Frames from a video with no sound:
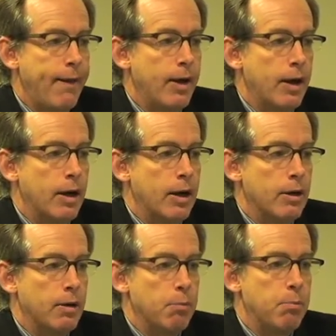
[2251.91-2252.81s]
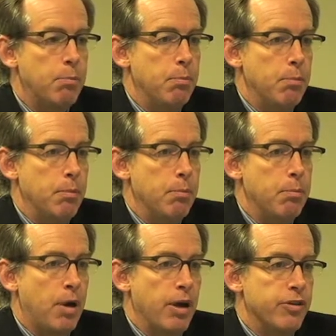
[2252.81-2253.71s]
uh,
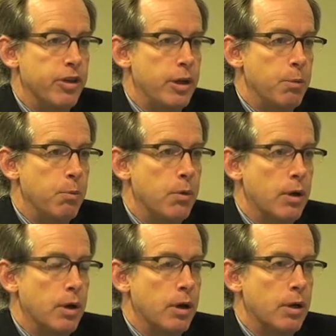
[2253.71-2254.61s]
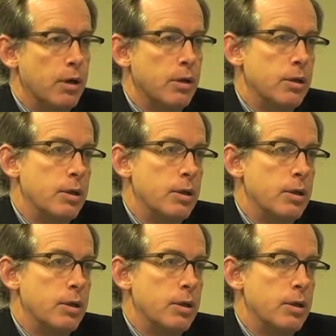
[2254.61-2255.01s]
because he uh,